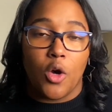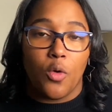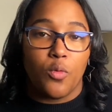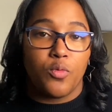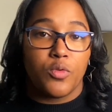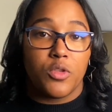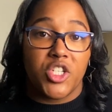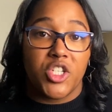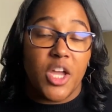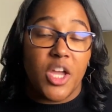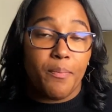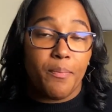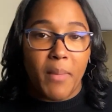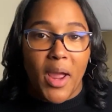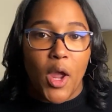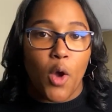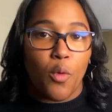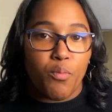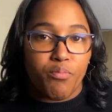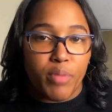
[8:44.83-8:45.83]
ship my
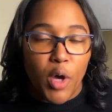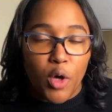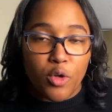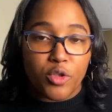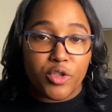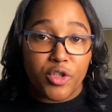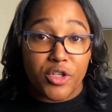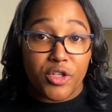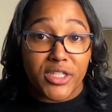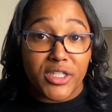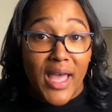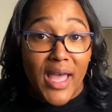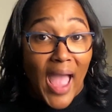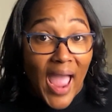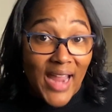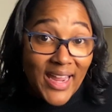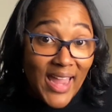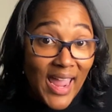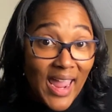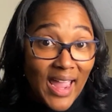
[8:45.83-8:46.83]
own posters, I
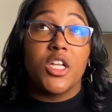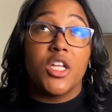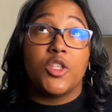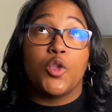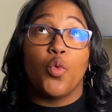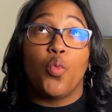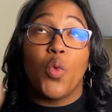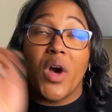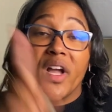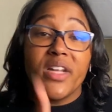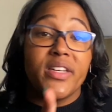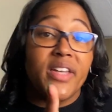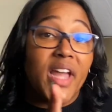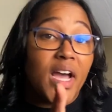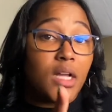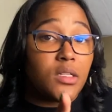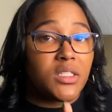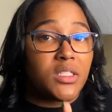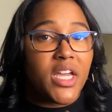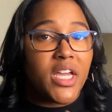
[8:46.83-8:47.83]
can. The one
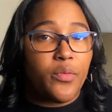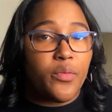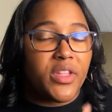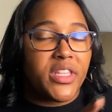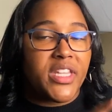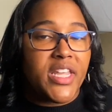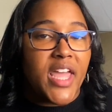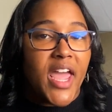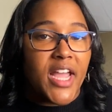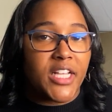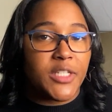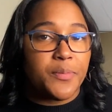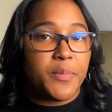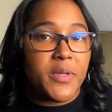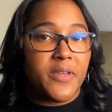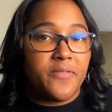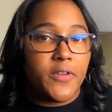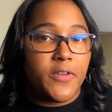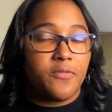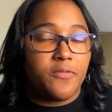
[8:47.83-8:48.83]
downside with the
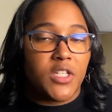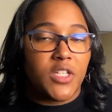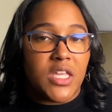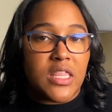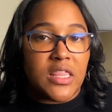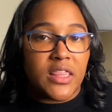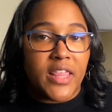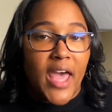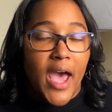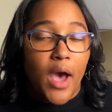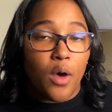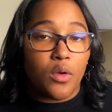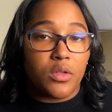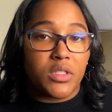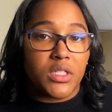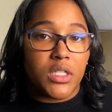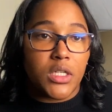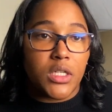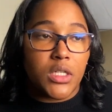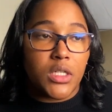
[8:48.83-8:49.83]

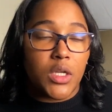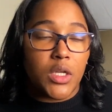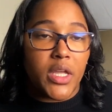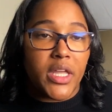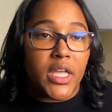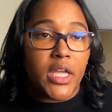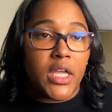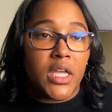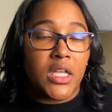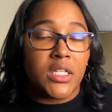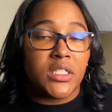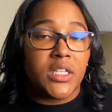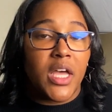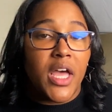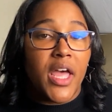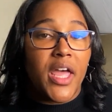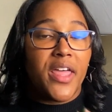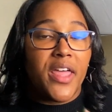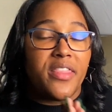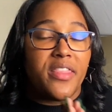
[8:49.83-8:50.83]
XP15000 is
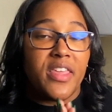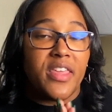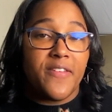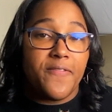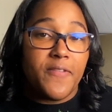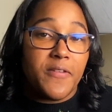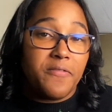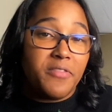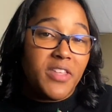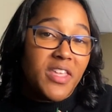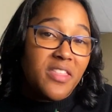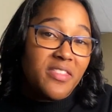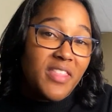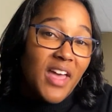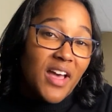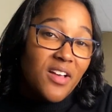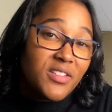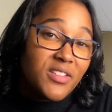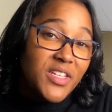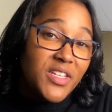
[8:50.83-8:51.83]
the
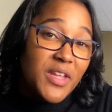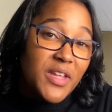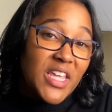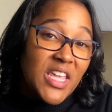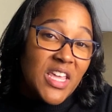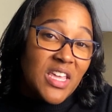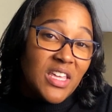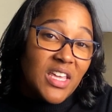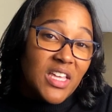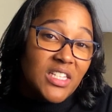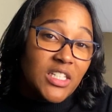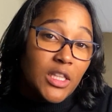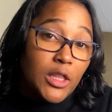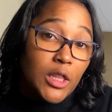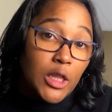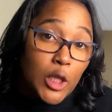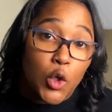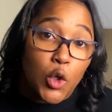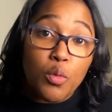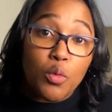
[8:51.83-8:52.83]
15000 ink is a
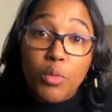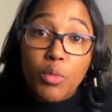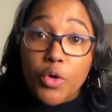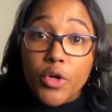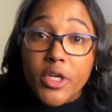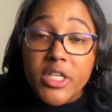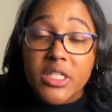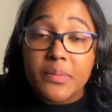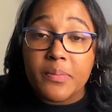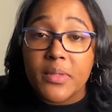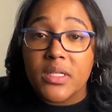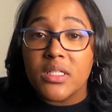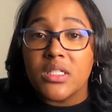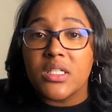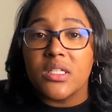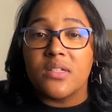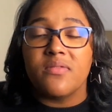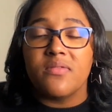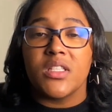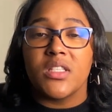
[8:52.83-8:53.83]
little more
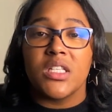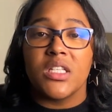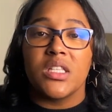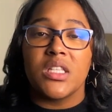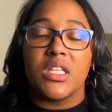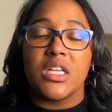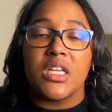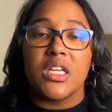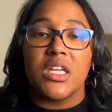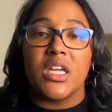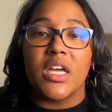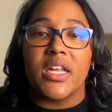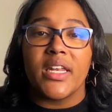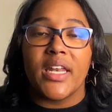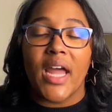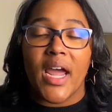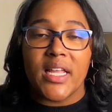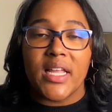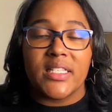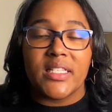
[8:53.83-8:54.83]
expensive than the
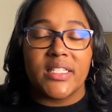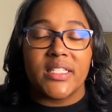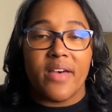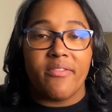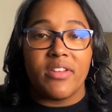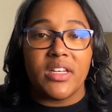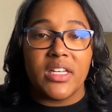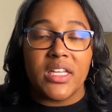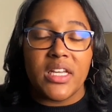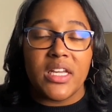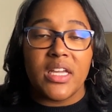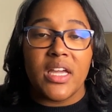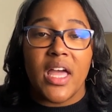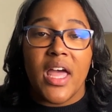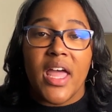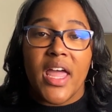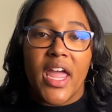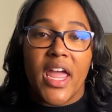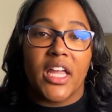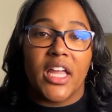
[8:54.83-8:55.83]
970.
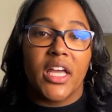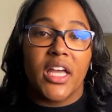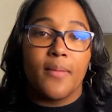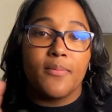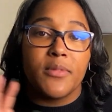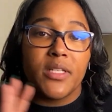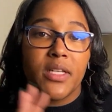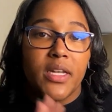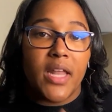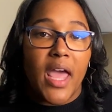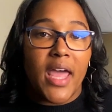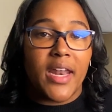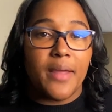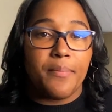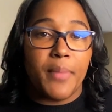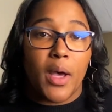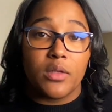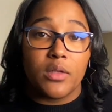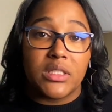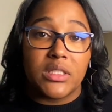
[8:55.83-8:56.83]
It comes in at
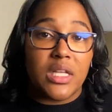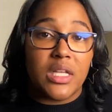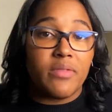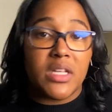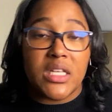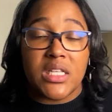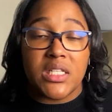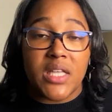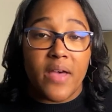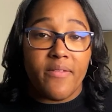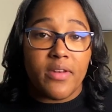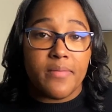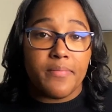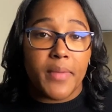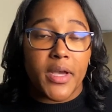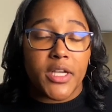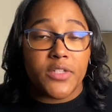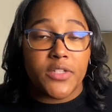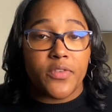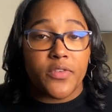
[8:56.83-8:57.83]
about 77
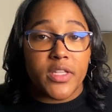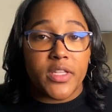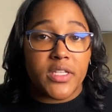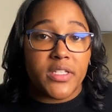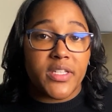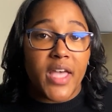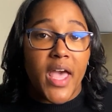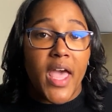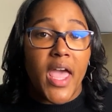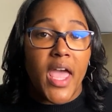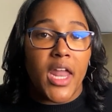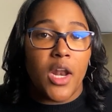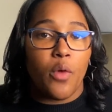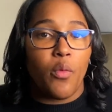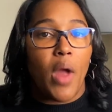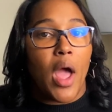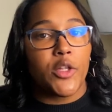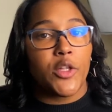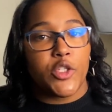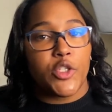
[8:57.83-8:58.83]
bucks for the set and
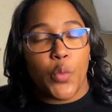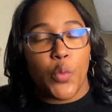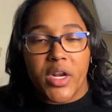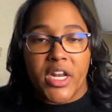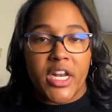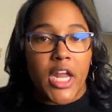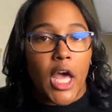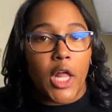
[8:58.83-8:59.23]
around $20